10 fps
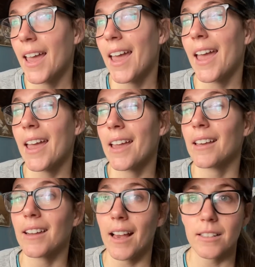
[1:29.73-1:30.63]

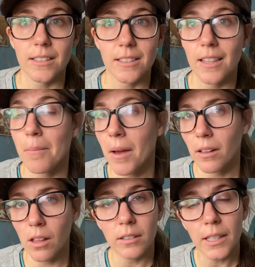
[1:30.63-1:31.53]
and ask them
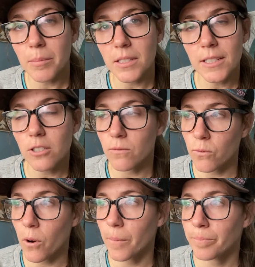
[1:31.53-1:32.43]
how long they've been teaching
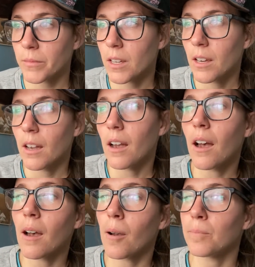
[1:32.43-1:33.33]
for.
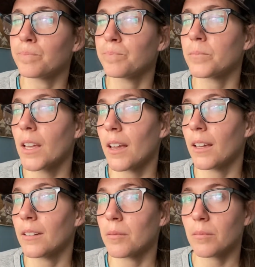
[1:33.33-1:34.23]

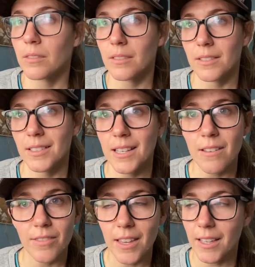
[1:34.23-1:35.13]
And see
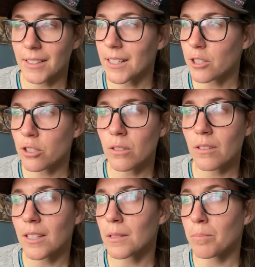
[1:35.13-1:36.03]
if they can teach you
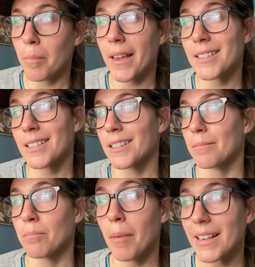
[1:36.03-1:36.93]
these
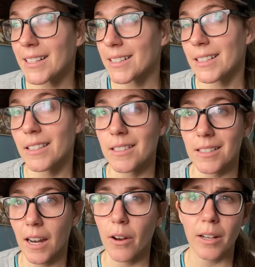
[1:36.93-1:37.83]
basic skills
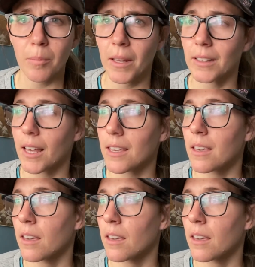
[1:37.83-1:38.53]
that I recommend, like